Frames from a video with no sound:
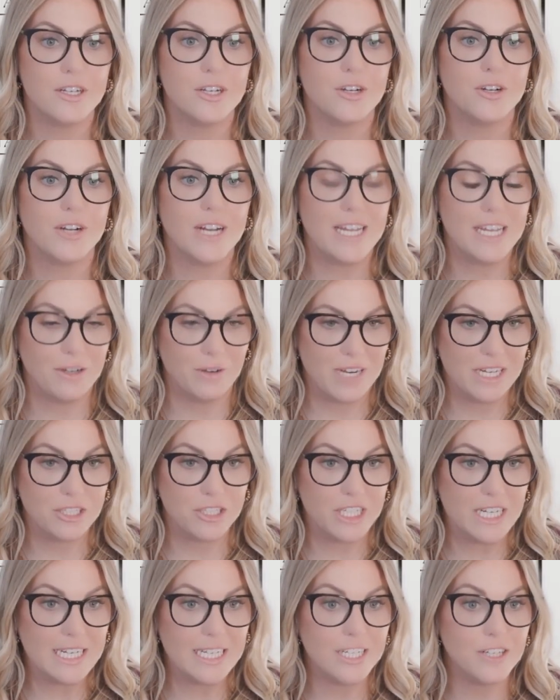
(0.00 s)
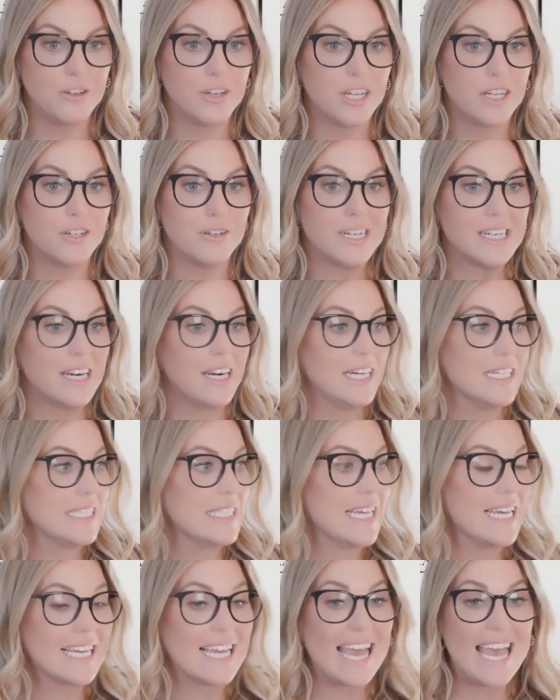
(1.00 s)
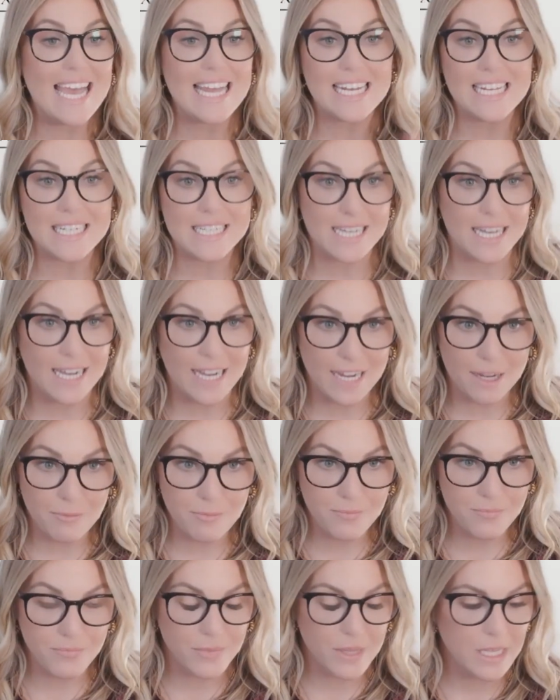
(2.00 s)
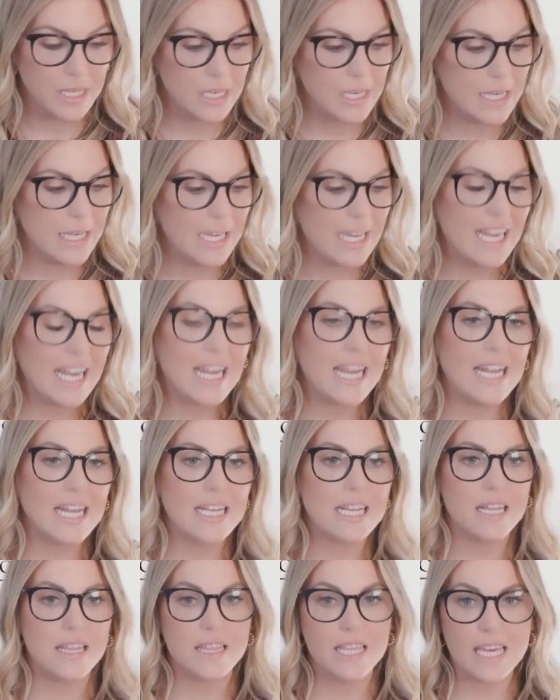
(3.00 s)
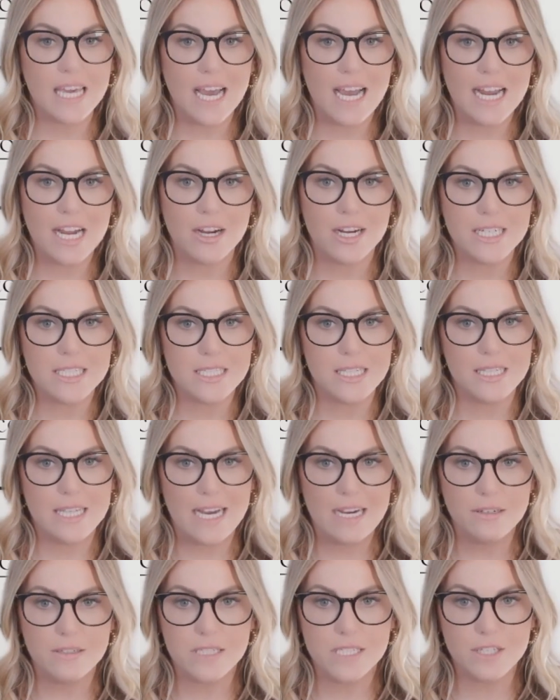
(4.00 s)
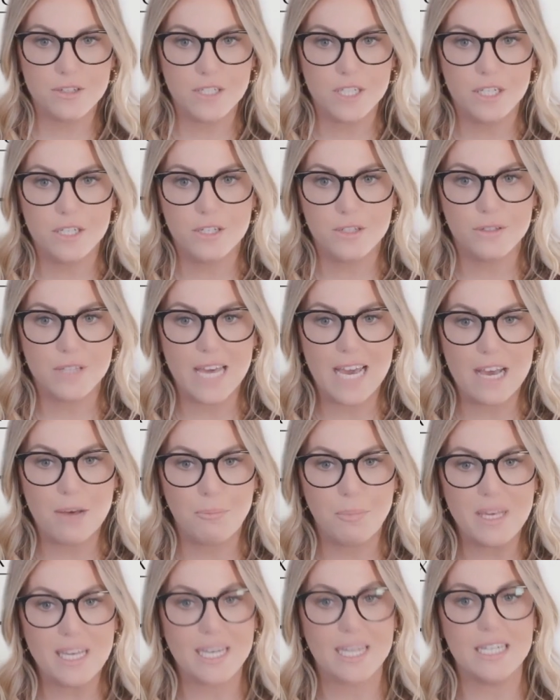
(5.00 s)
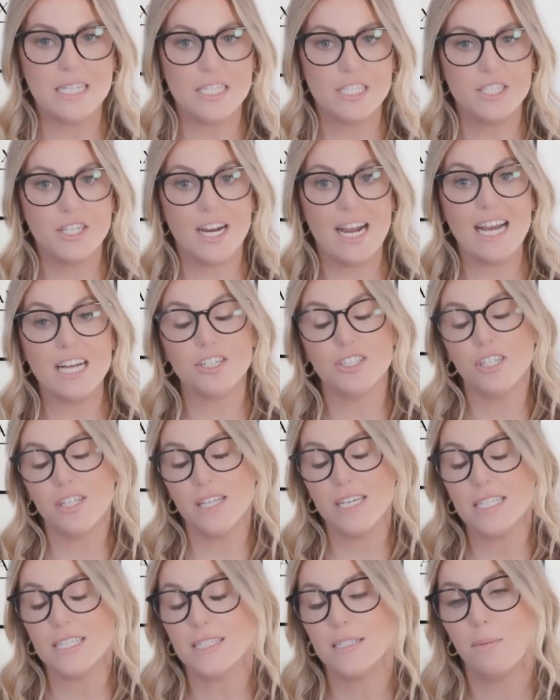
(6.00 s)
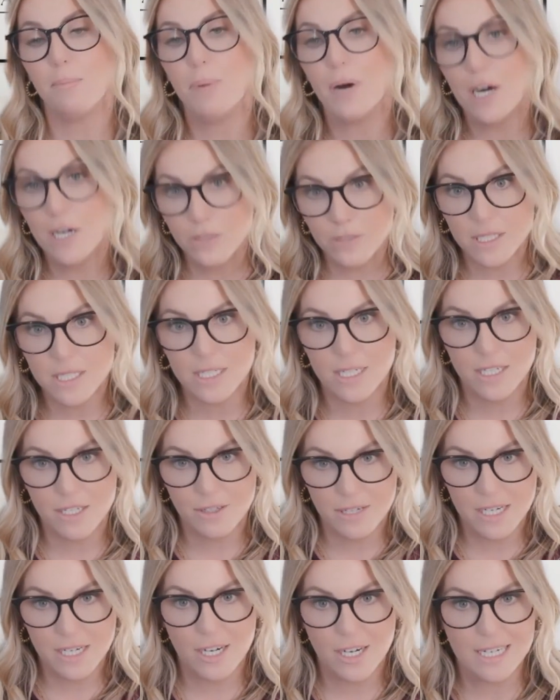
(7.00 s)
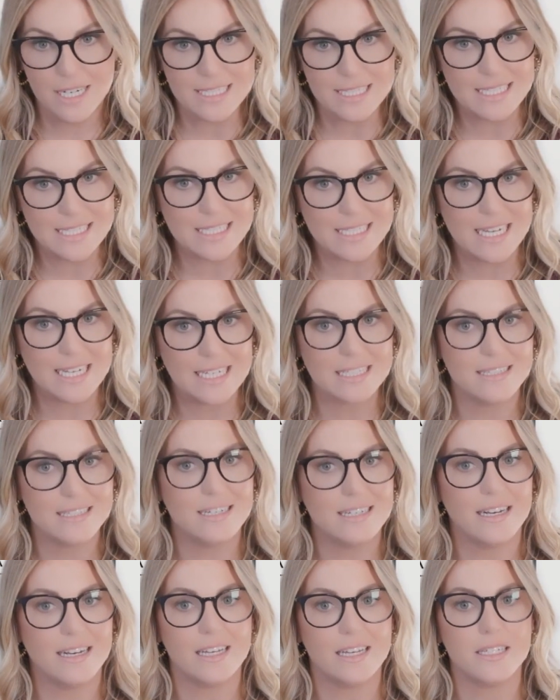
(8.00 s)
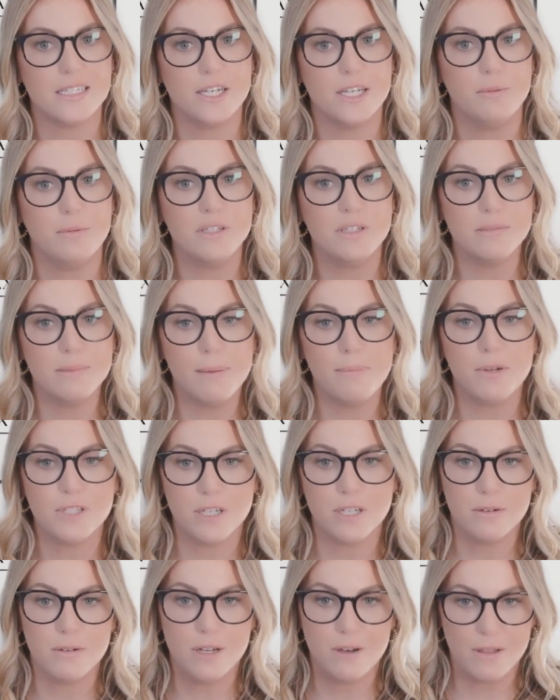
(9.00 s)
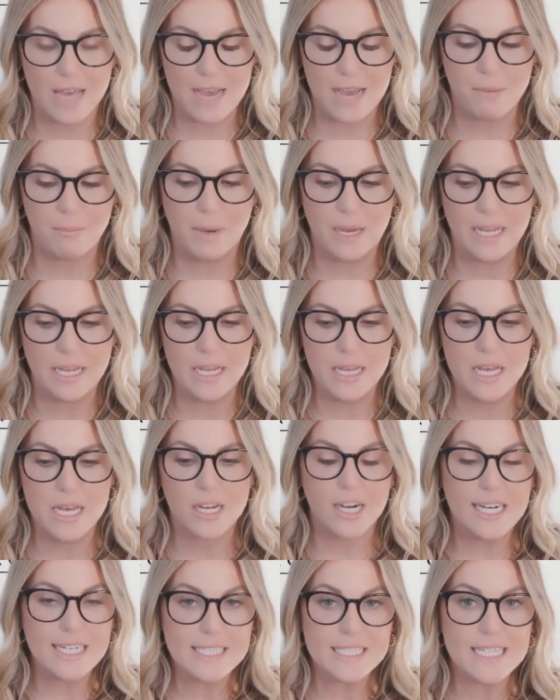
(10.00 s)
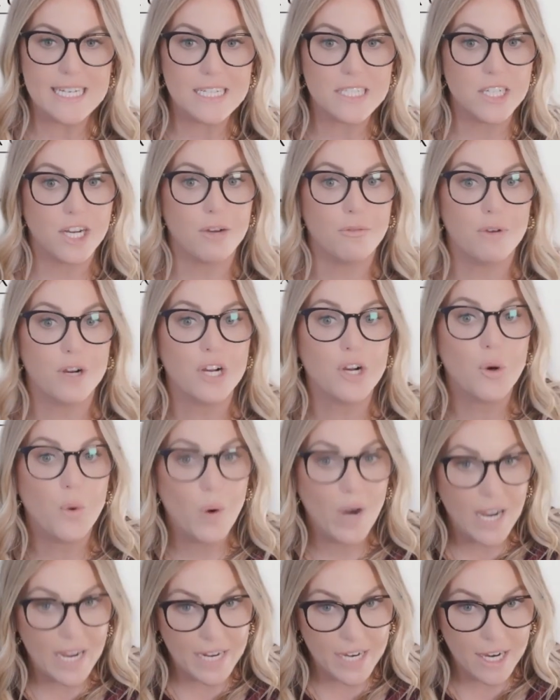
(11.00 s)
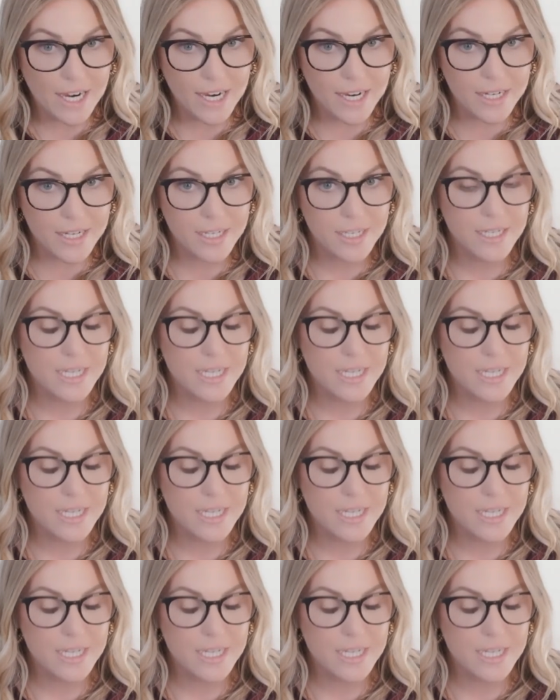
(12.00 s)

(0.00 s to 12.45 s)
Great question. You can do a cost seg anytime. And the IRS allows you to do that because you're actually supposed to do a cost seg study. So most people don't know that, but cost segs are required.